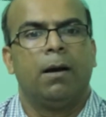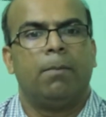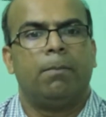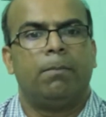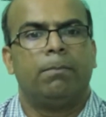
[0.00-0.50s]

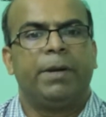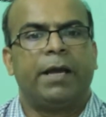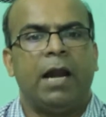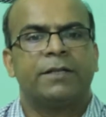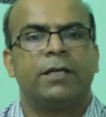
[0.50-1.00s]

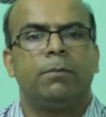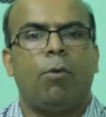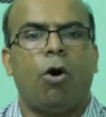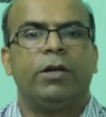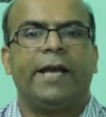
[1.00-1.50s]

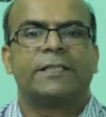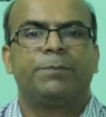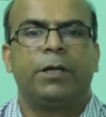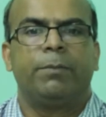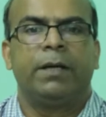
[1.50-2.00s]
Michelson-Morley
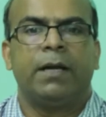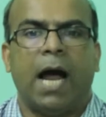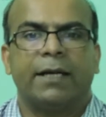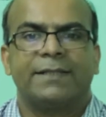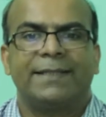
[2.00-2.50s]

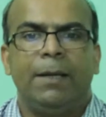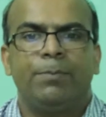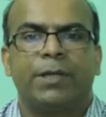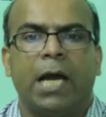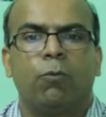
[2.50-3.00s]
experiment at the
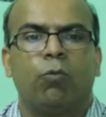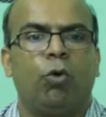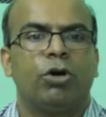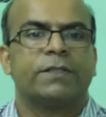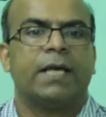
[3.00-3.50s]
same time
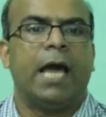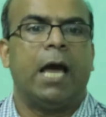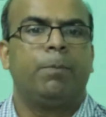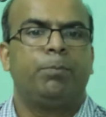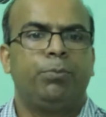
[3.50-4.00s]
was
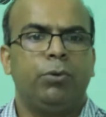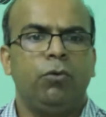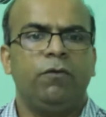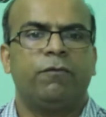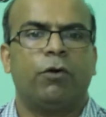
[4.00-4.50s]
a
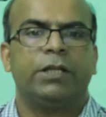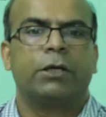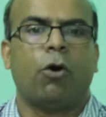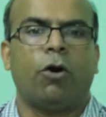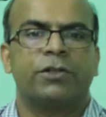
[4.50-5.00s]
proof for the
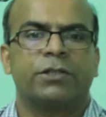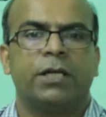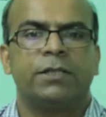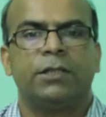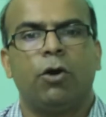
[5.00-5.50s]

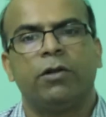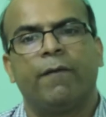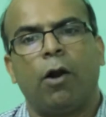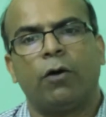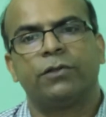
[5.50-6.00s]
constancy of the
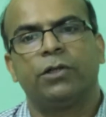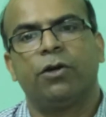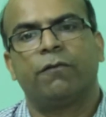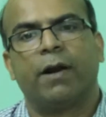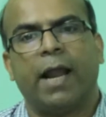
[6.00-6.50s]

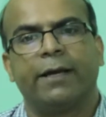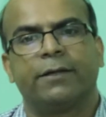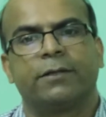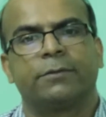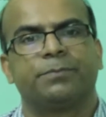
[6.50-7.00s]
velocity of
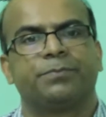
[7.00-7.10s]
light.